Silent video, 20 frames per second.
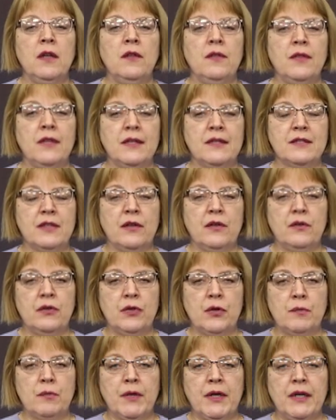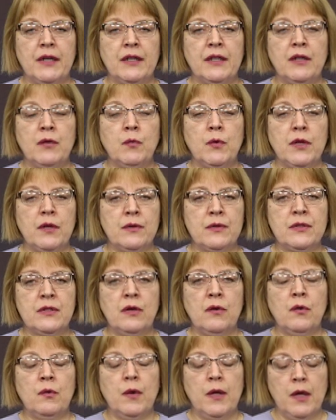things that are nearby. And we
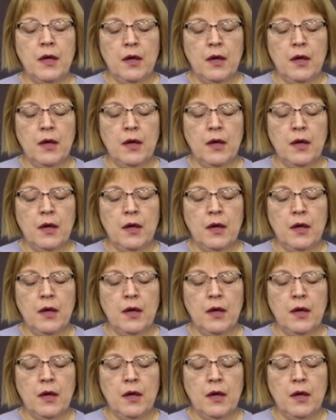also,